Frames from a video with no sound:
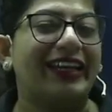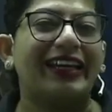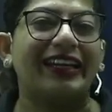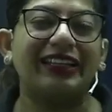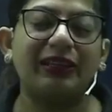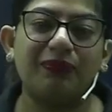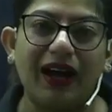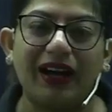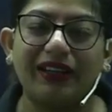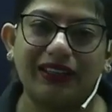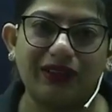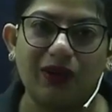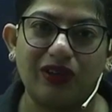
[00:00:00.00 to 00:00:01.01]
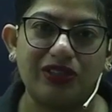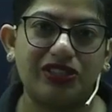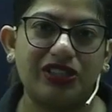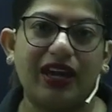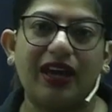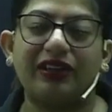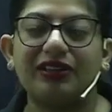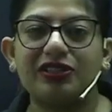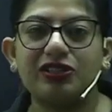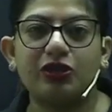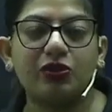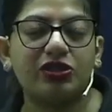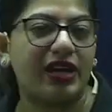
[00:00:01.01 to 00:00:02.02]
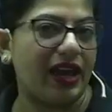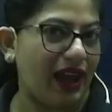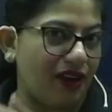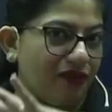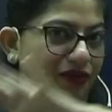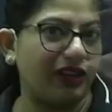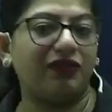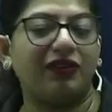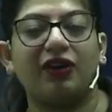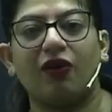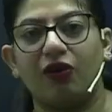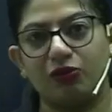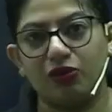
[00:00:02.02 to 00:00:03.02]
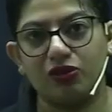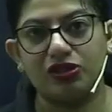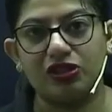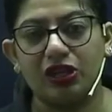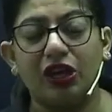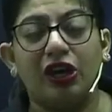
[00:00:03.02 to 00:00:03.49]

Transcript: in the biotechnology and it is used everywhere almost